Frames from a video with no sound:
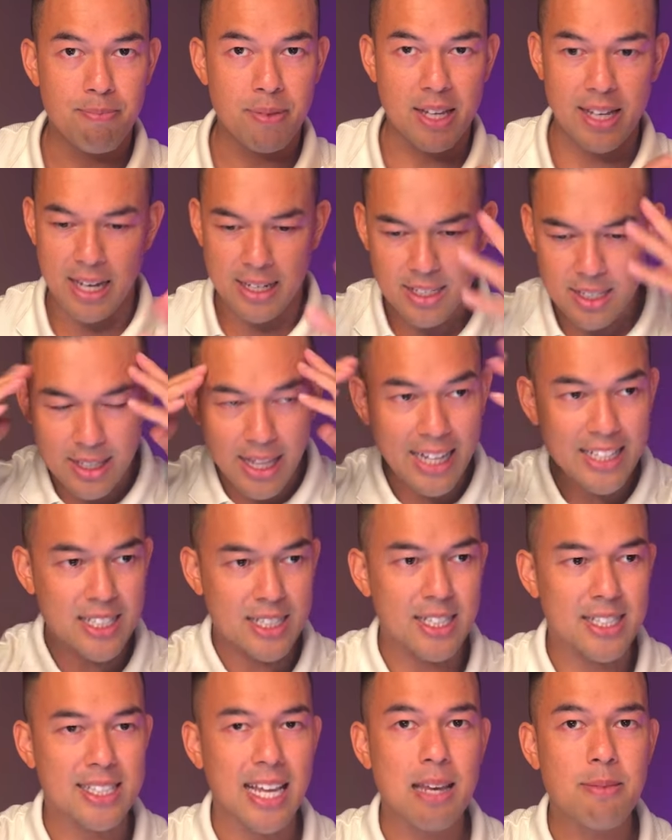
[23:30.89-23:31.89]
Okay, so that's
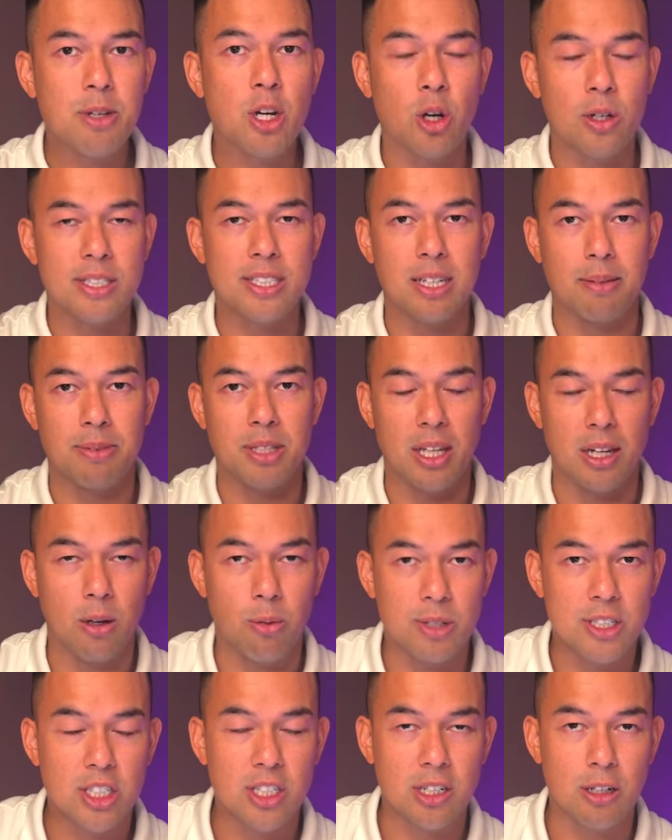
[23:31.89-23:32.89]
the same concept that I
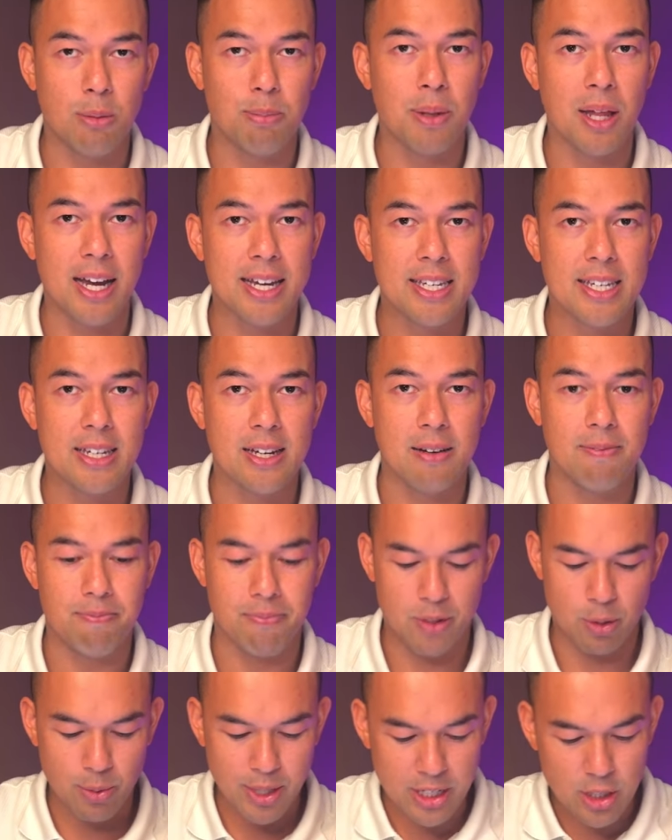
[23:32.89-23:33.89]
want you to apply here.
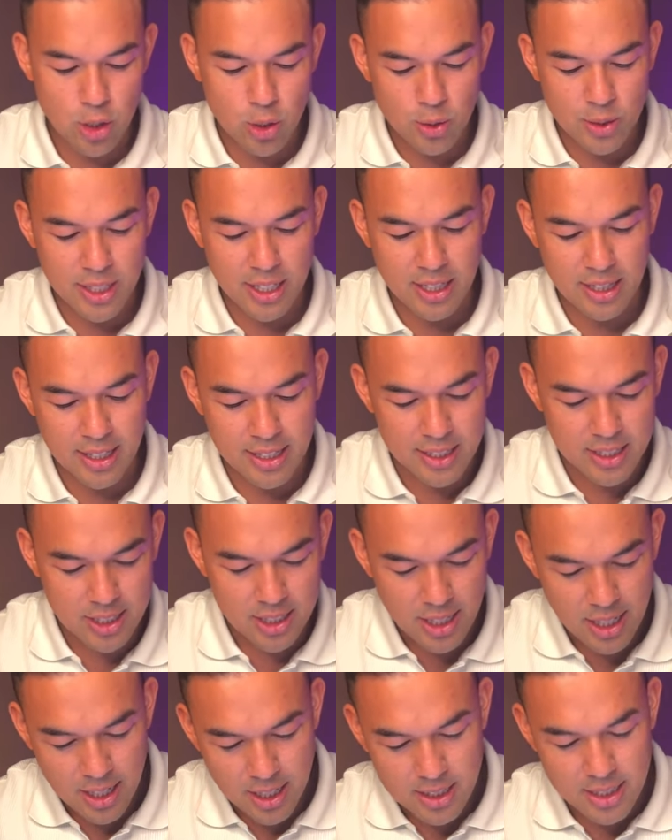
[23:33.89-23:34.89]
We're using
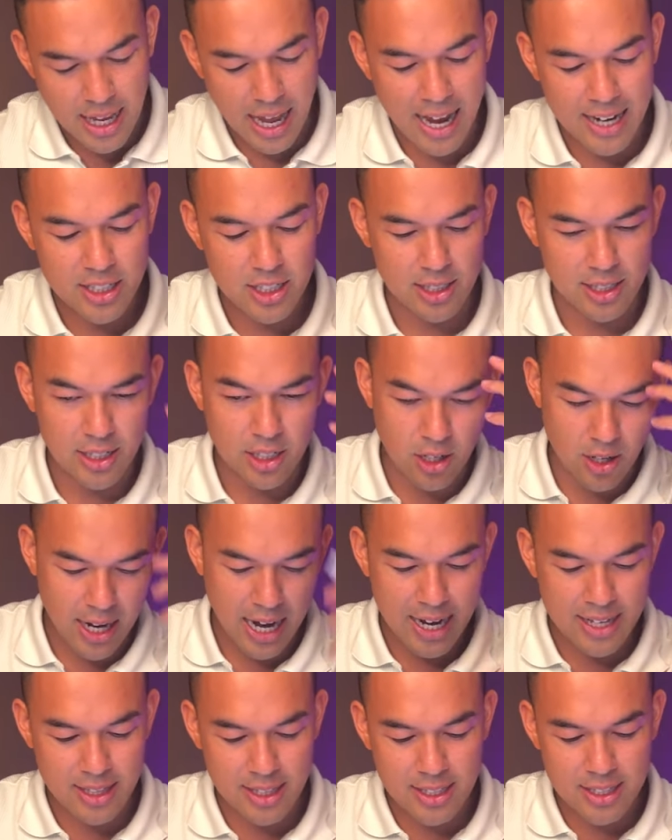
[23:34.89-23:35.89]
this to actually go,
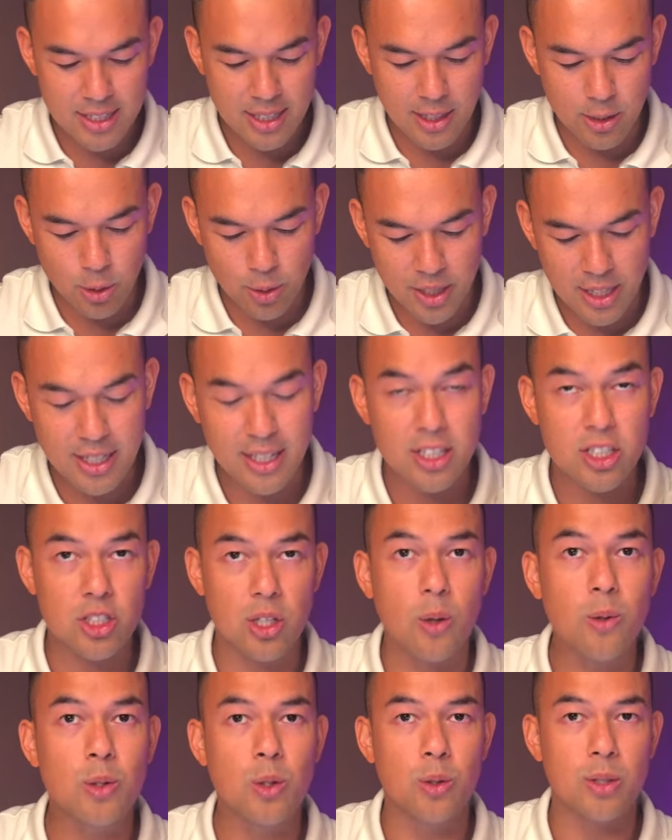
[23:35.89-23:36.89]
hey, this little thing is
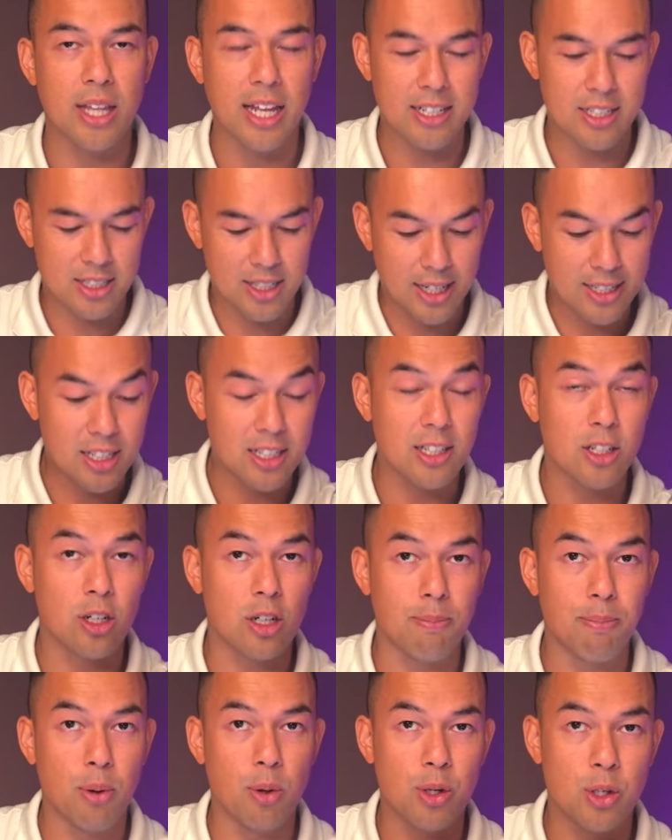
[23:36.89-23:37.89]
so good that it's actually
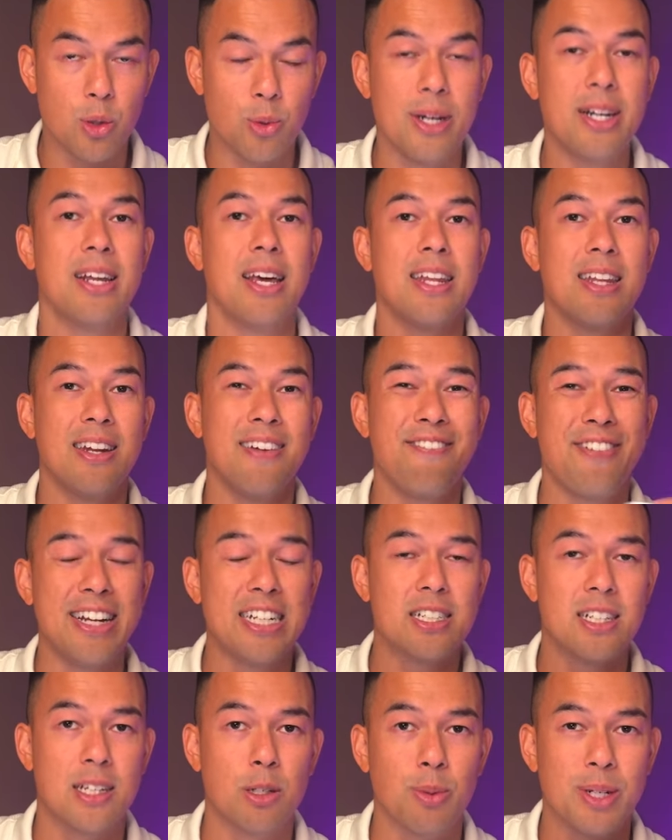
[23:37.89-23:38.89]
going to pull you in, and then
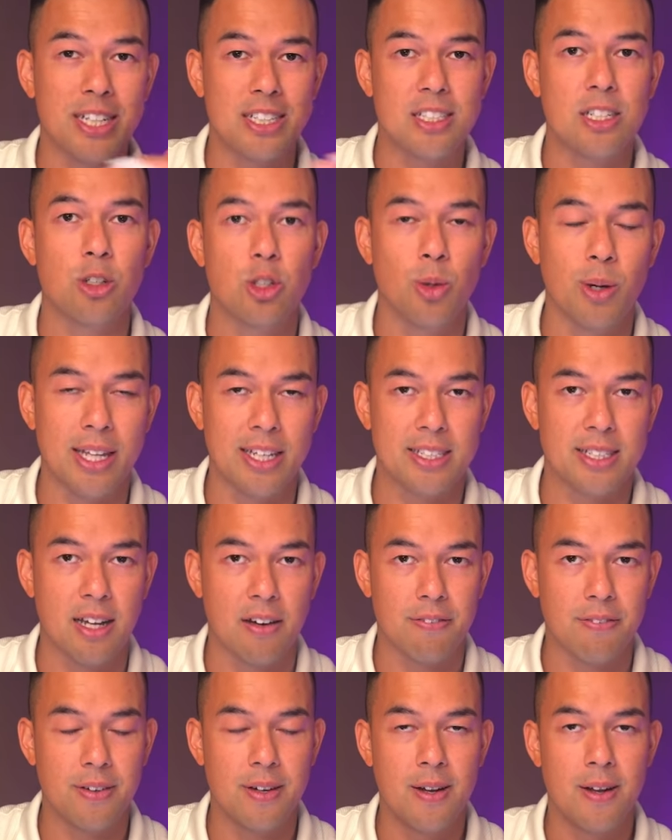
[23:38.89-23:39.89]
eventually we can sell you other stuff.